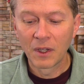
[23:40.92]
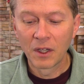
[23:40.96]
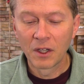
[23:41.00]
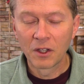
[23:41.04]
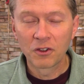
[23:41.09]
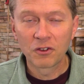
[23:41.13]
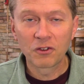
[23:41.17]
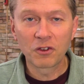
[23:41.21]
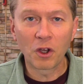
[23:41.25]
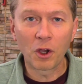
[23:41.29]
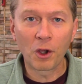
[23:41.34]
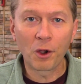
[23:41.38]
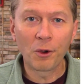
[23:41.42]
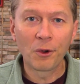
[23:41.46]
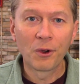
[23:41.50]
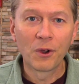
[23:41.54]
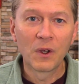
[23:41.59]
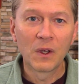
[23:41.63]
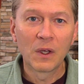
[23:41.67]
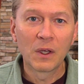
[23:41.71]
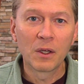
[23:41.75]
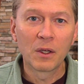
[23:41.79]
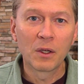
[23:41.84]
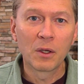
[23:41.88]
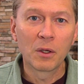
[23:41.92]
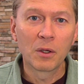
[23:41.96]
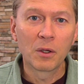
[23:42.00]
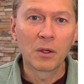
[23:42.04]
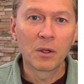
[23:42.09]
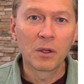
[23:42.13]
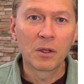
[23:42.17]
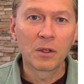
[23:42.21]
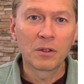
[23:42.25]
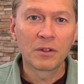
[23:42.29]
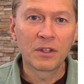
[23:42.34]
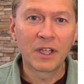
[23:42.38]
So
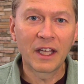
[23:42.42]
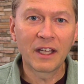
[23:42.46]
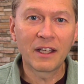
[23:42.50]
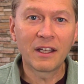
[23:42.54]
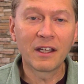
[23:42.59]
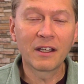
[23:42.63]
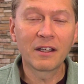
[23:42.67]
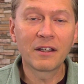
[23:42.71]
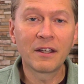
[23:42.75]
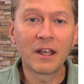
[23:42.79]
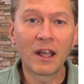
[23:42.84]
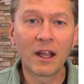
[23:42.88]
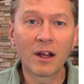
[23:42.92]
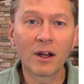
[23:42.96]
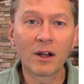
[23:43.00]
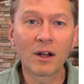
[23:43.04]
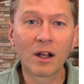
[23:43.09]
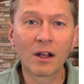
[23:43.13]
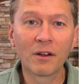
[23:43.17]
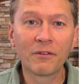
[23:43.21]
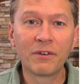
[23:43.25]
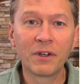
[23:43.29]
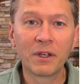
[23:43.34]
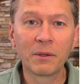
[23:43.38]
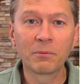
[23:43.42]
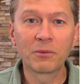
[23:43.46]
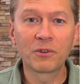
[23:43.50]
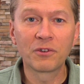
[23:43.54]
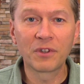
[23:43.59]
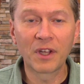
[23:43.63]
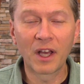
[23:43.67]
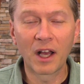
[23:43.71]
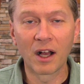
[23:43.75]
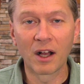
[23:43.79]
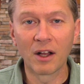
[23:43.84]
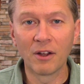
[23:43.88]
taking care of
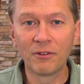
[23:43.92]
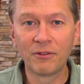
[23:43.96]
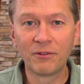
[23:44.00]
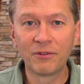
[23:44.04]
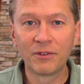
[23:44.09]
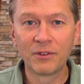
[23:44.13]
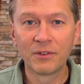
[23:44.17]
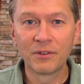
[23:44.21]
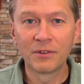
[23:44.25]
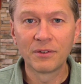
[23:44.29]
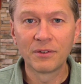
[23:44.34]
himself